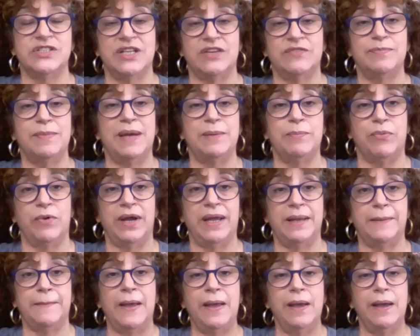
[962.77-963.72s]
left my
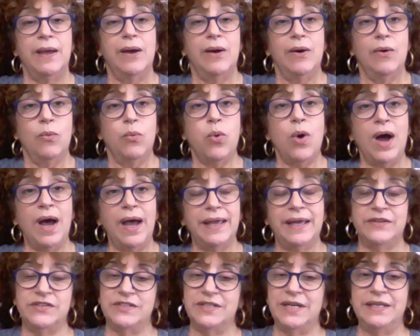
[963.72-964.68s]
brain. Why?
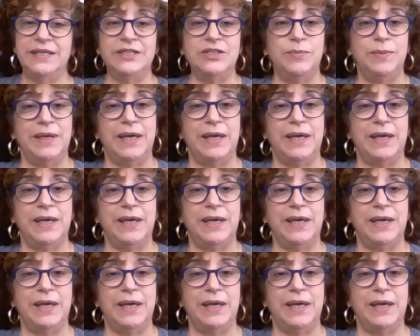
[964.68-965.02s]
I see I need to